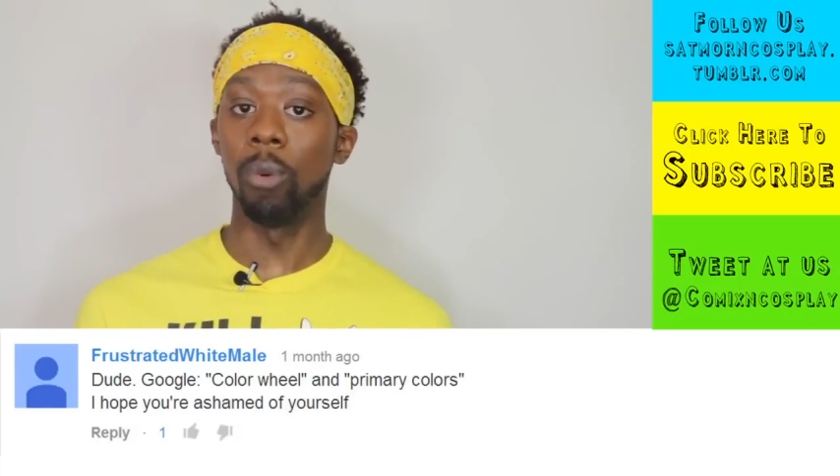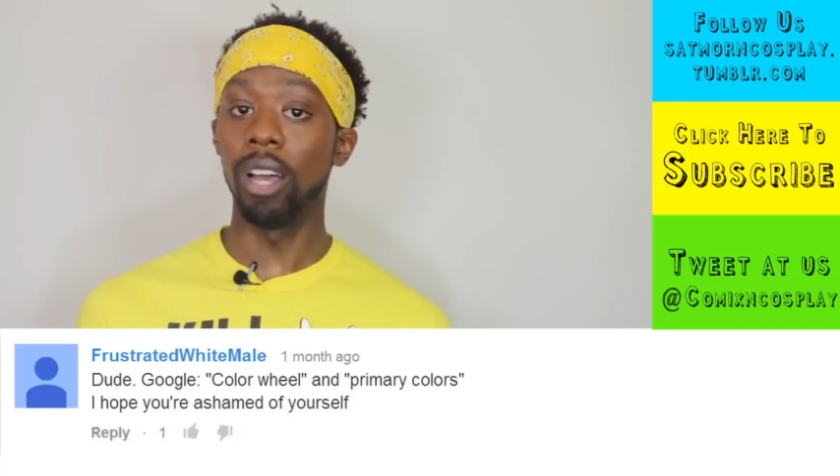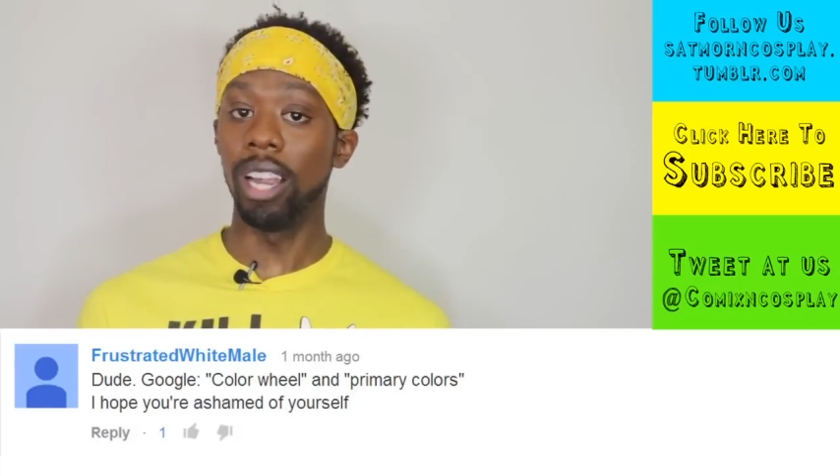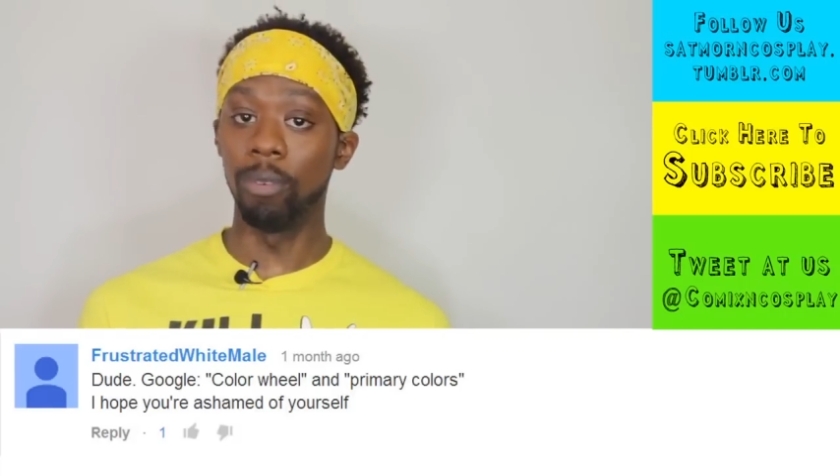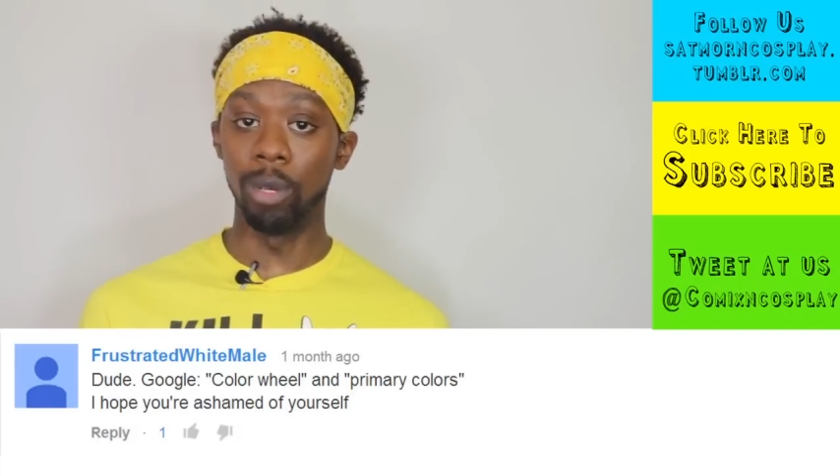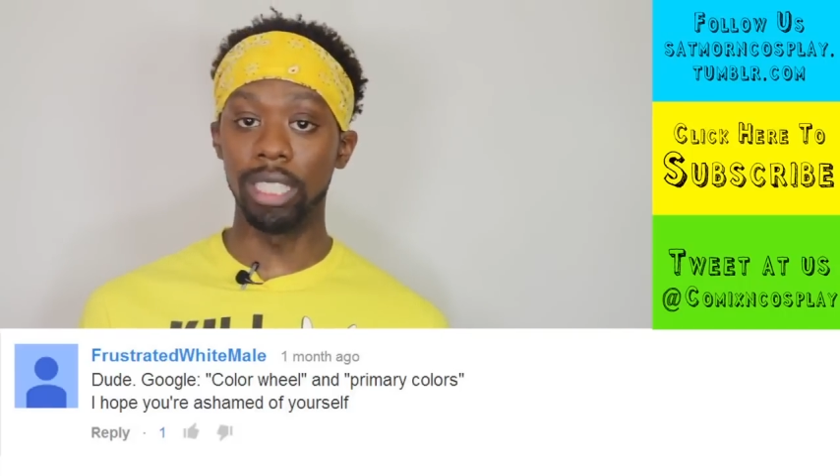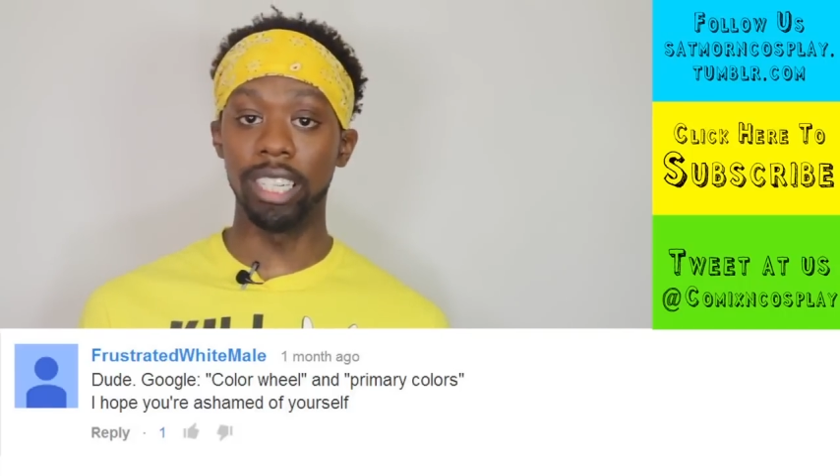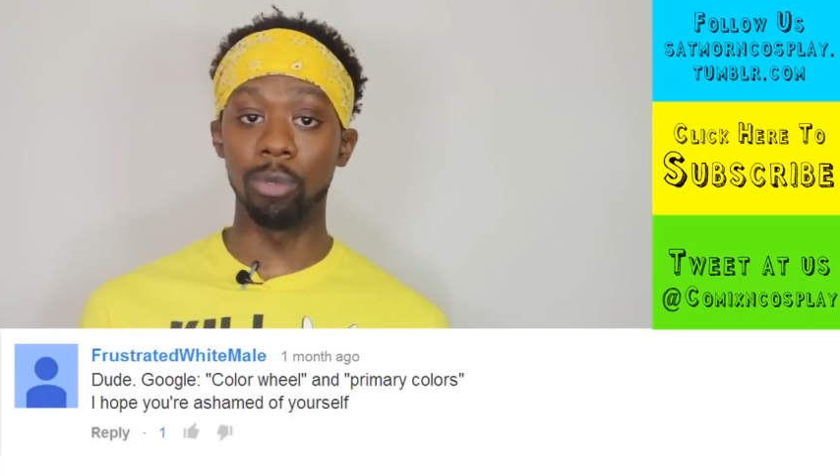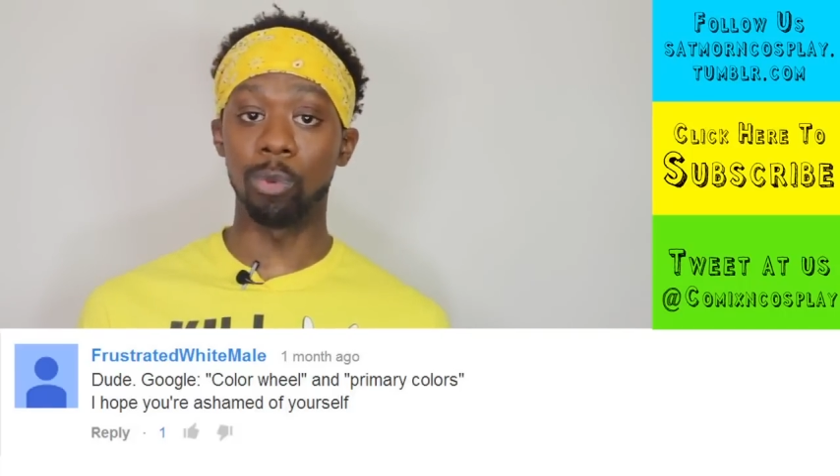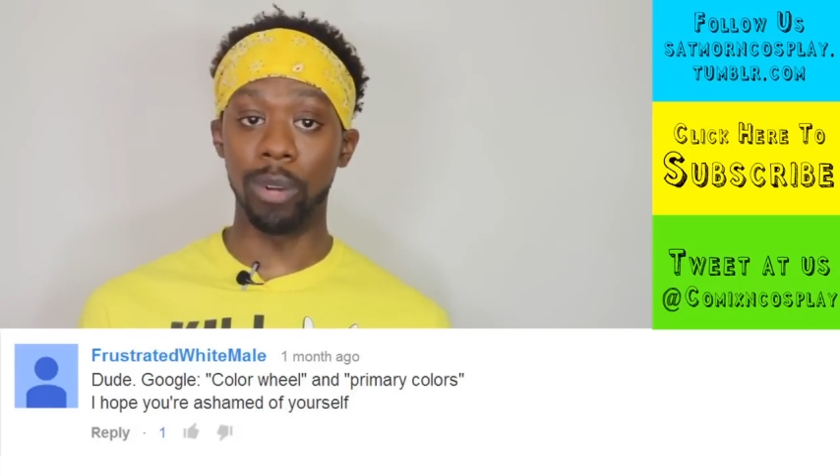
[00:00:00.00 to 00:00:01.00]
And while everyone
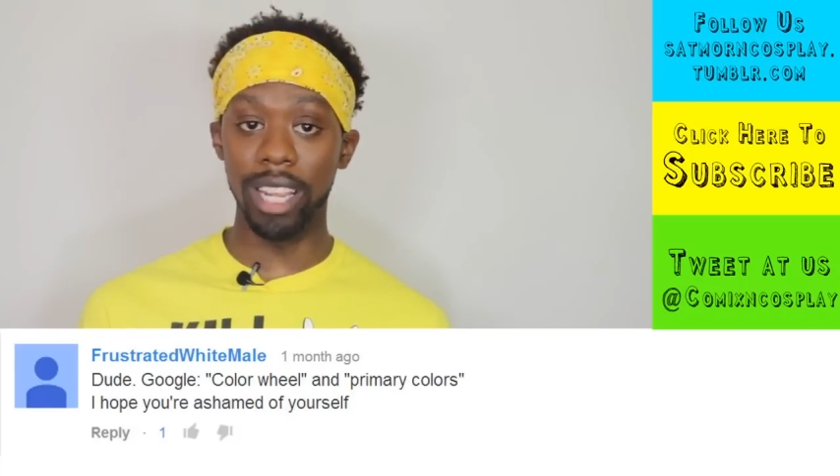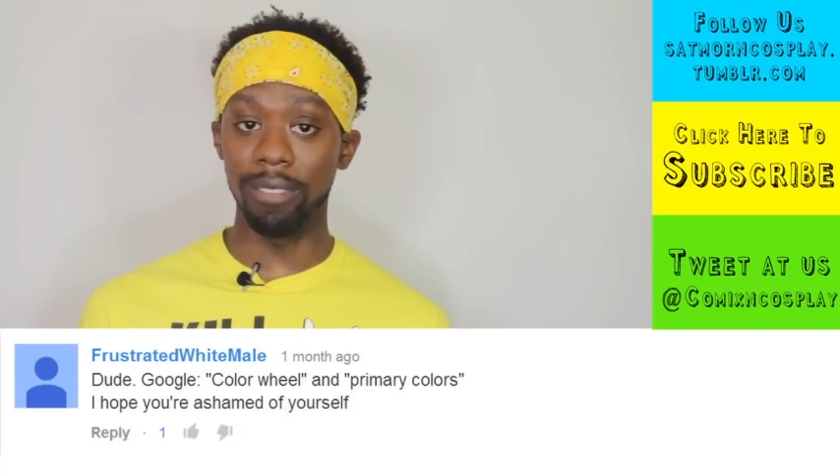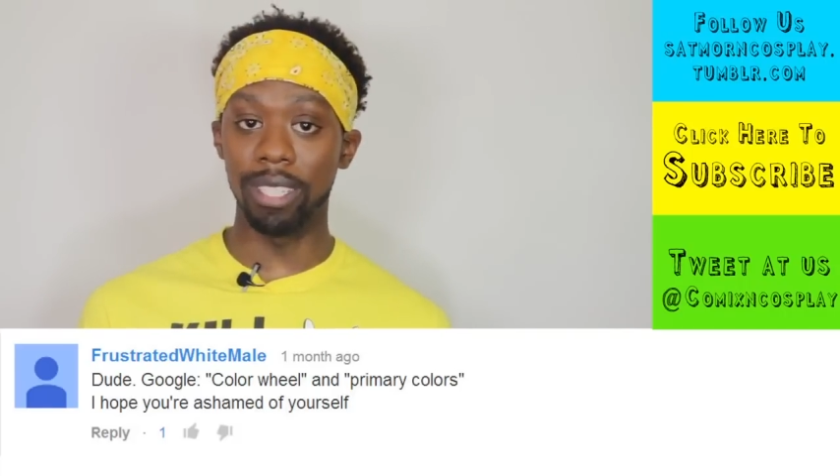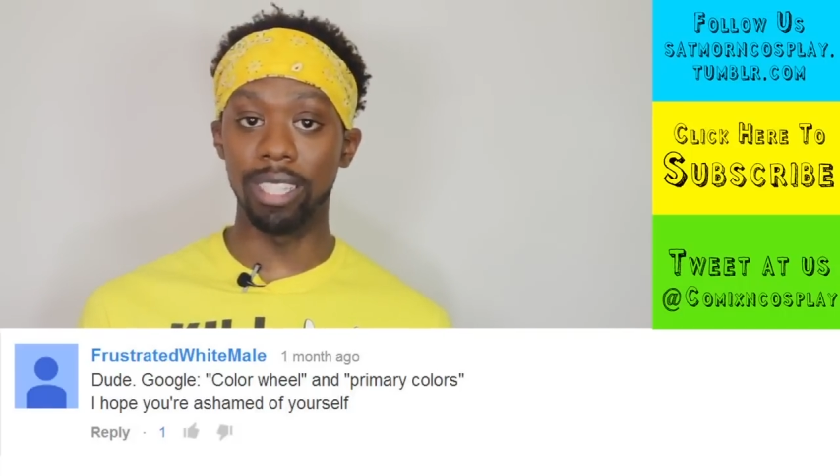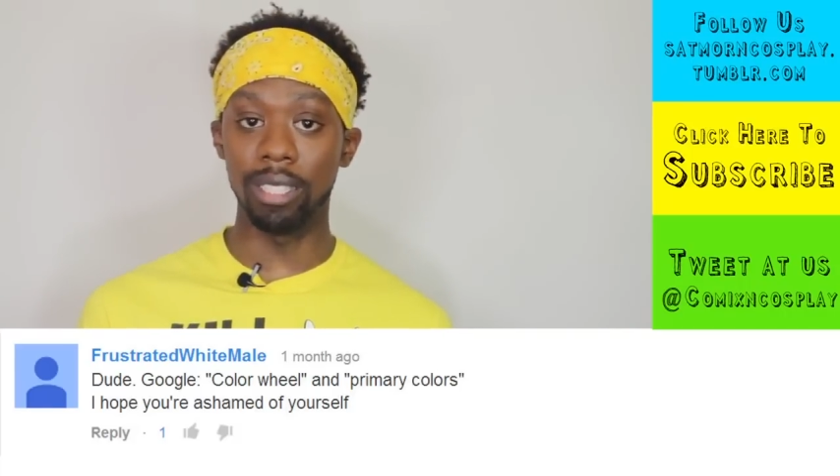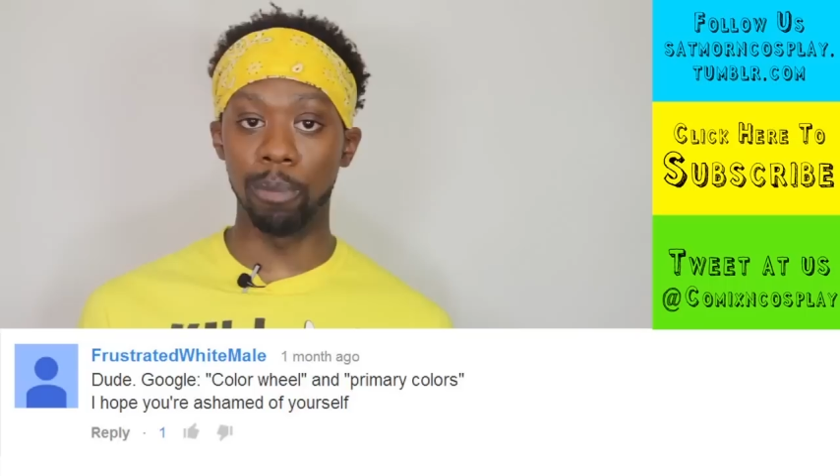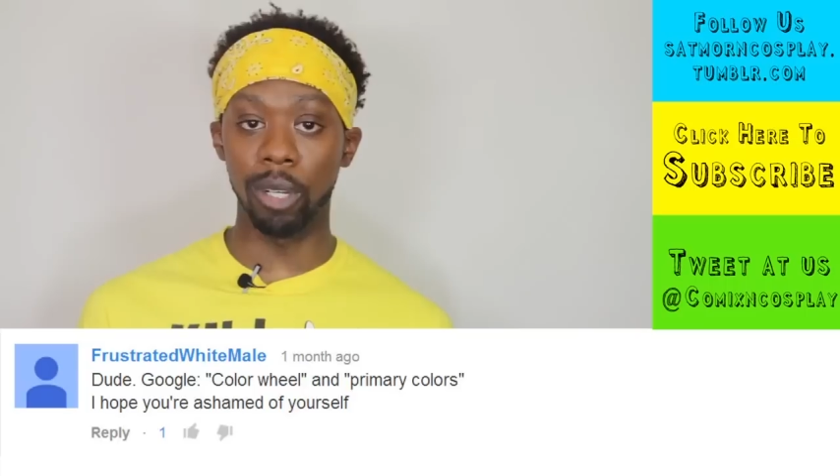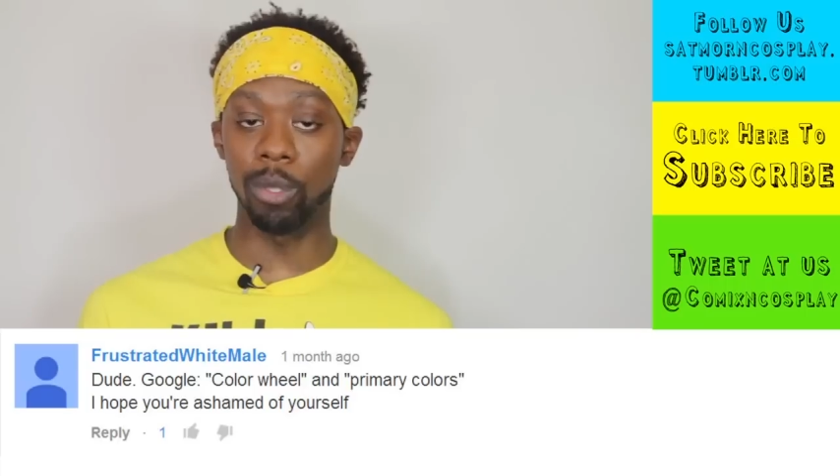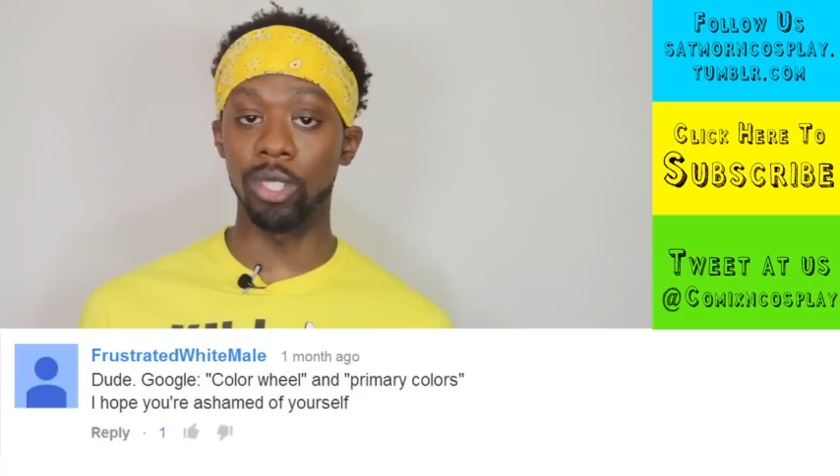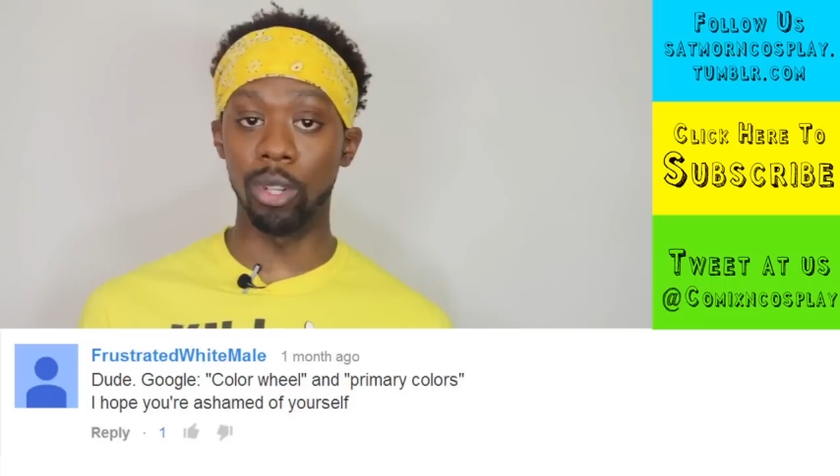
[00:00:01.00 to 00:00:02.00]
did rave that this
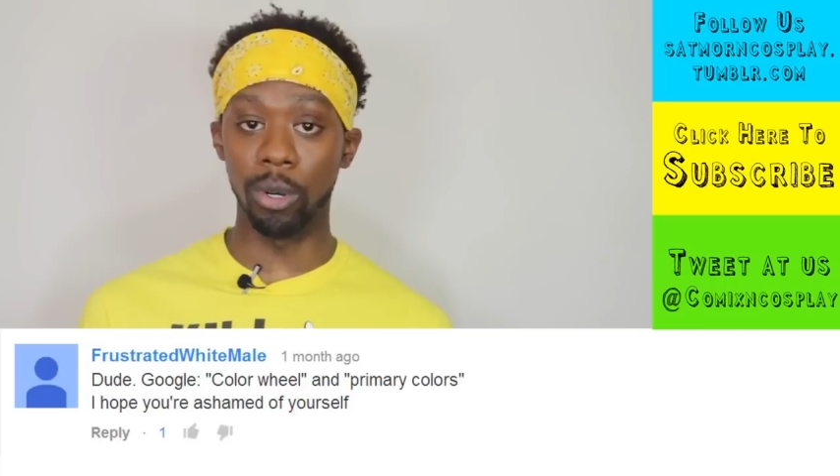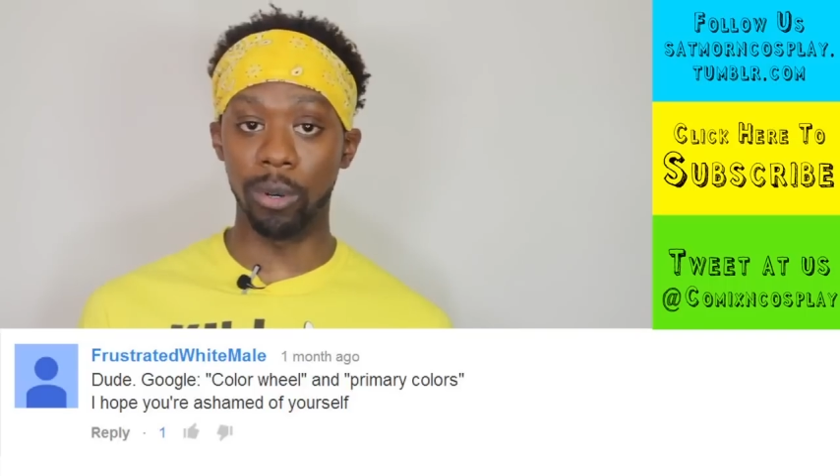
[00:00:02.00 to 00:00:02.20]
book was so